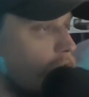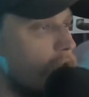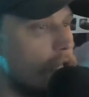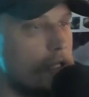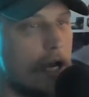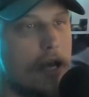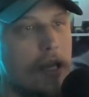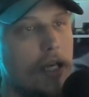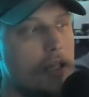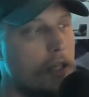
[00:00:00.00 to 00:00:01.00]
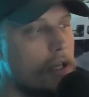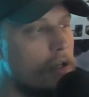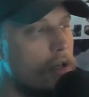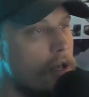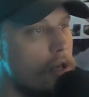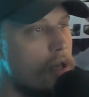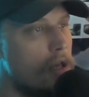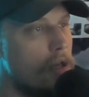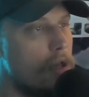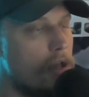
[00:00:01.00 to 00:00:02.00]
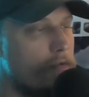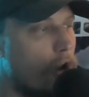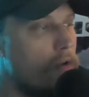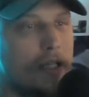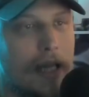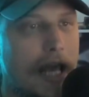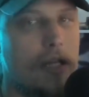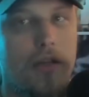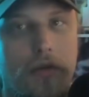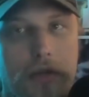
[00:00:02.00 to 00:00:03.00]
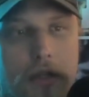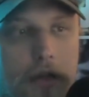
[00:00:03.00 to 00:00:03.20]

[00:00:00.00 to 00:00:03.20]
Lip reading: anything involving land use in the